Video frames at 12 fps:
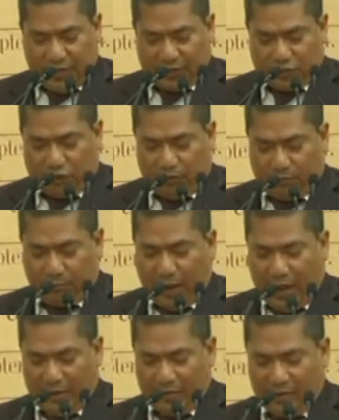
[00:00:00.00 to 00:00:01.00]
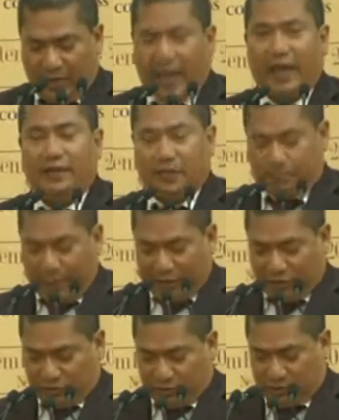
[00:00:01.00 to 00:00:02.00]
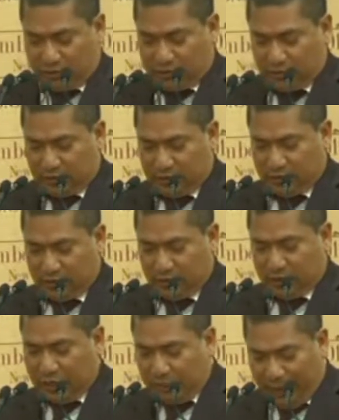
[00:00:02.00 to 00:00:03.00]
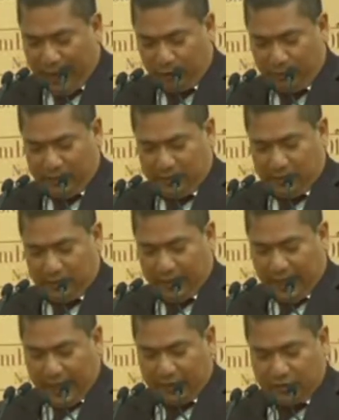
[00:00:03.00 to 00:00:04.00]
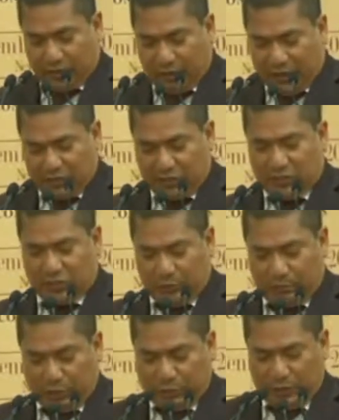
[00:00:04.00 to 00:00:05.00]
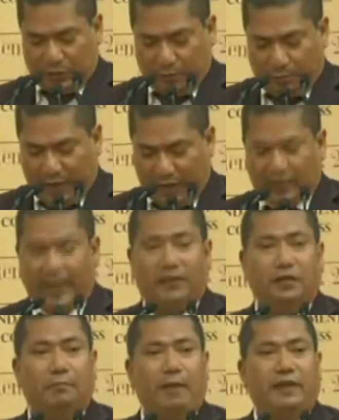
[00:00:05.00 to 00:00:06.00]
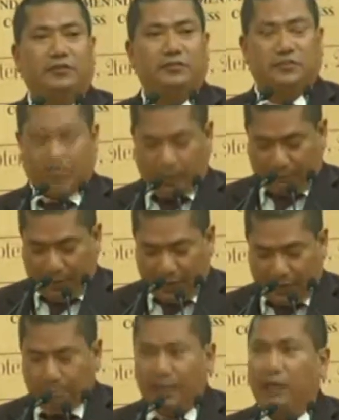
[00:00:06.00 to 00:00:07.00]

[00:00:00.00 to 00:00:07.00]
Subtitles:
the nature of mind and the matters, the environment, and the relationship between the mind and the matters very